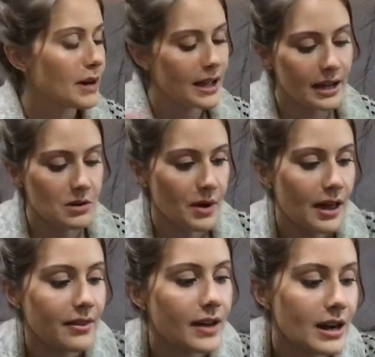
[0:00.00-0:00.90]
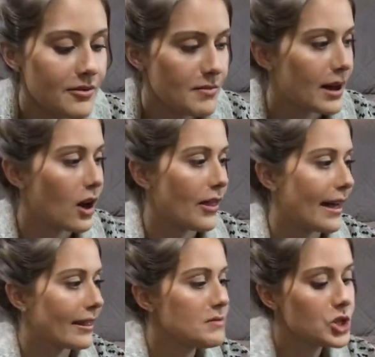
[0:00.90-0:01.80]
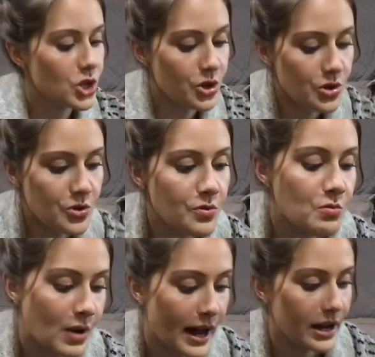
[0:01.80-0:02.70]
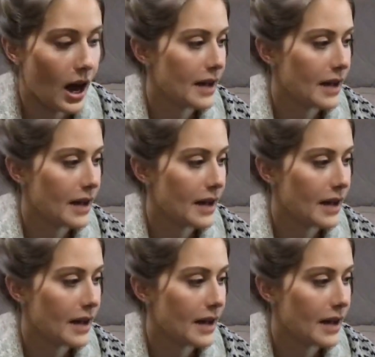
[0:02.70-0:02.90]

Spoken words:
But anyway, enough about all that. Let me show you what I got.